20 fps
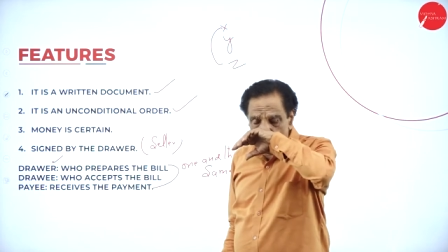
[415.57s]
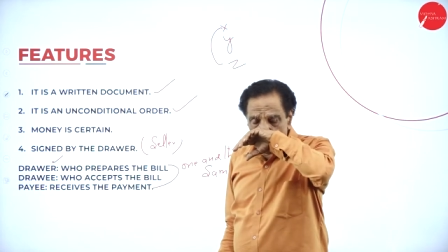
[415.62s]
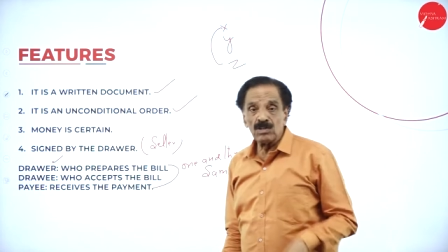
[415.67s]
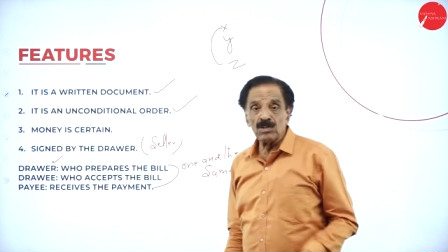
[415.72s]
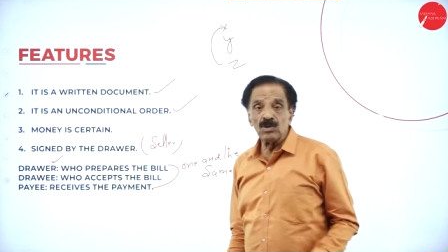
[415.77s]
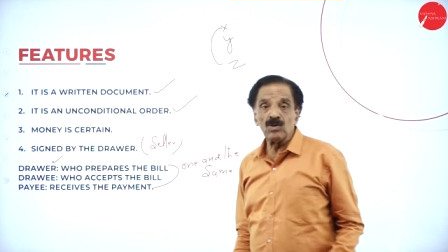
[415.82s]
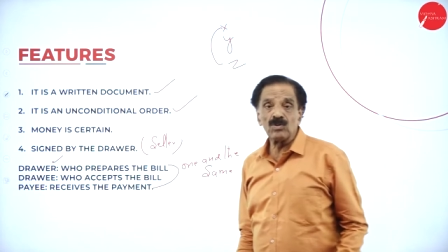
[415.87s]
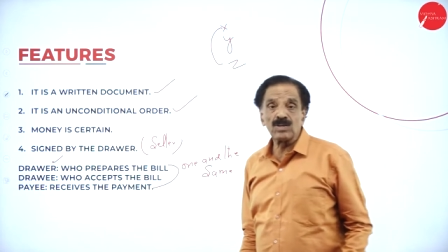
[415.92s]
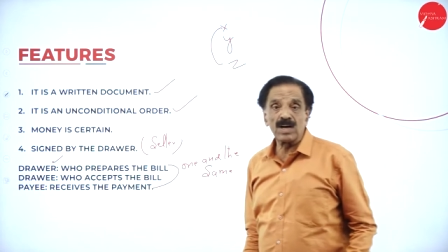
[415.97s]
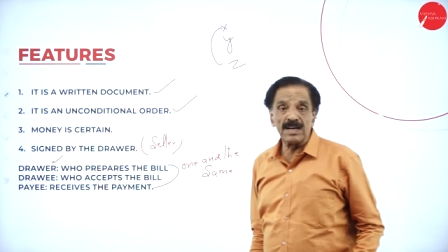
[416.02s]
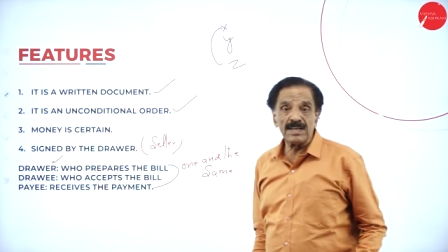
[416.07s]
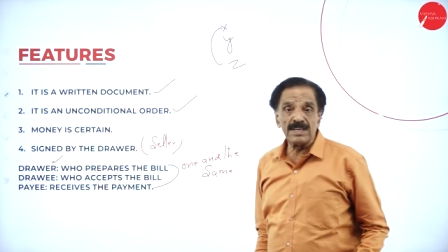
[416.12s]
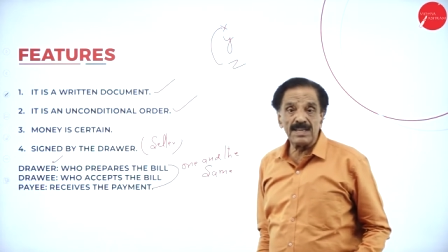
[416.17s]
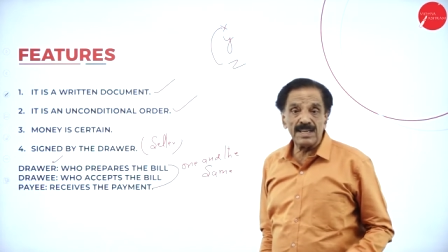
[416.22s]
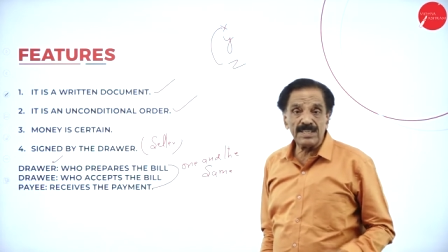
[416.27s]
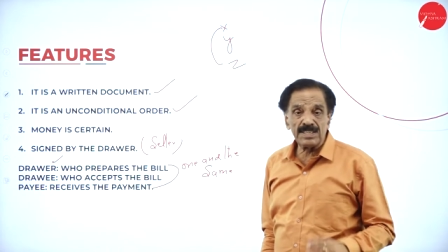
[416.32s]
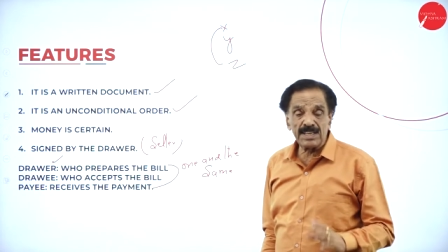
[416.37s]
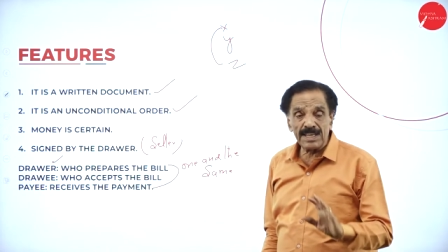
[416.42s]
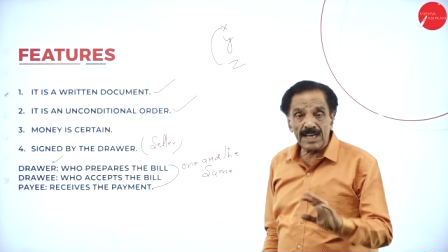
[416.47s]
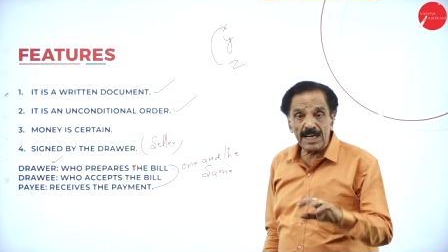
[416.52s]
No
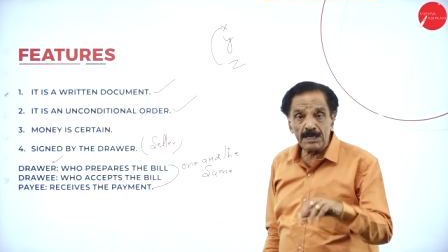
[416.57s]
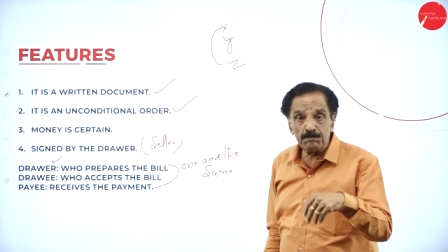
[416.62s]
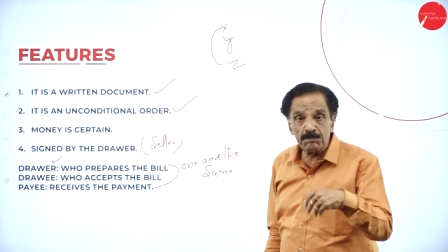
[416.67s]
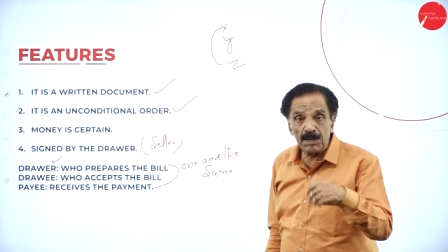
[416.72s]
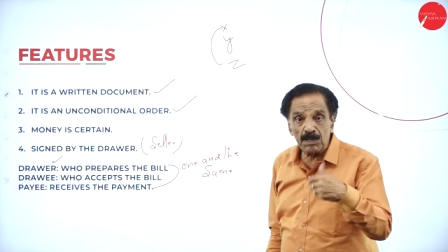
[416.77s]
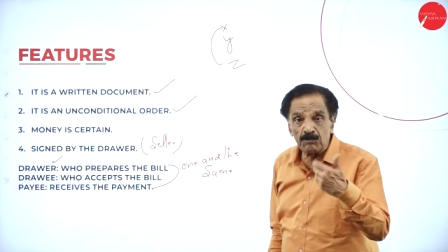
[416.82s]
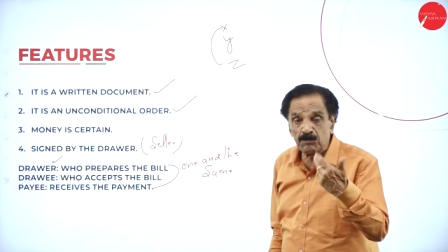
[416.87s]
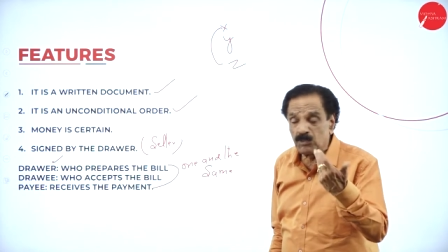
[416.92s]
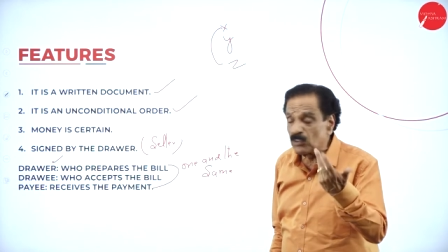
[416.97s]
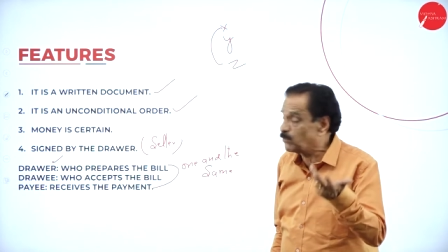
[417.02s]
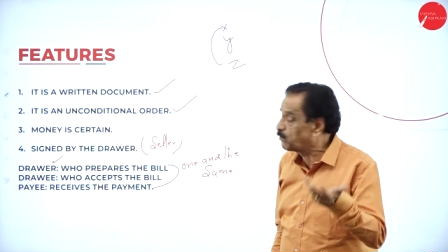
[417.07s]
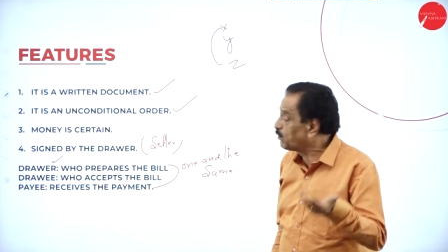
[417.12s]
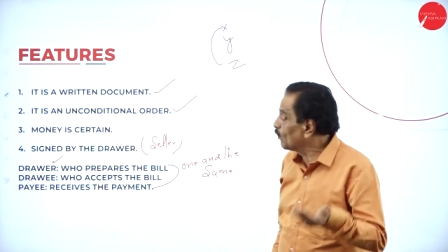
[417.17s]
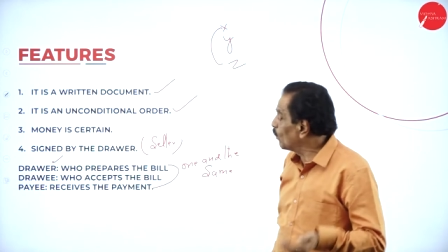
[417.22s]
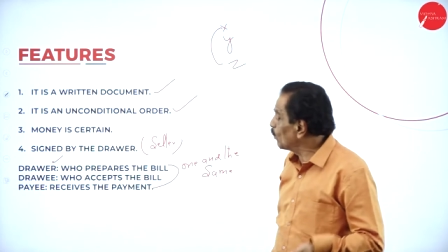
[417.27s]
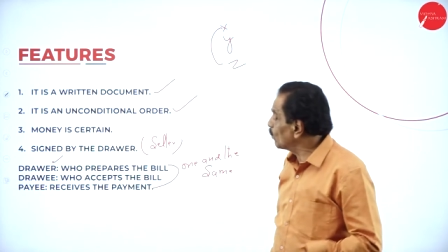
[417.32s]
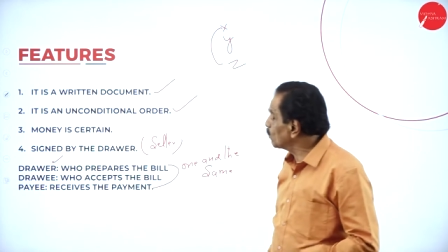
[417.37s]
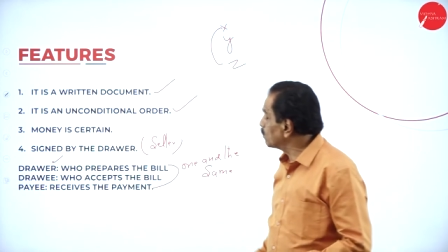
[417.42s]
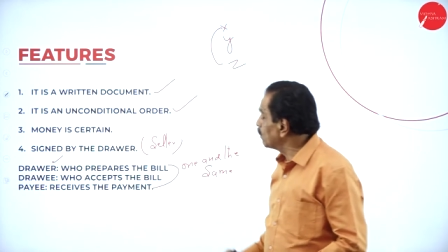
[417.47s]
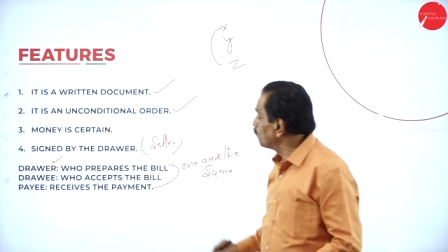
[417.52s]
condition had been put
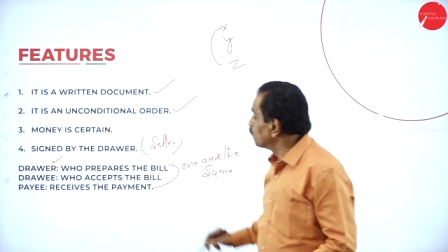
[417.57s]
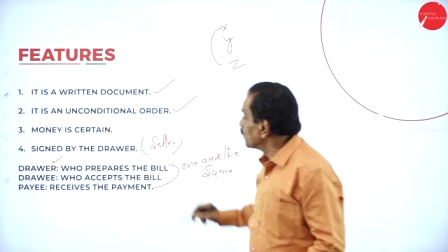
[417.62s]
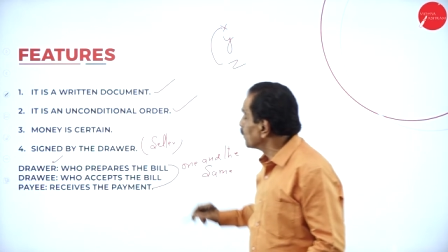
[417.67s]
forth.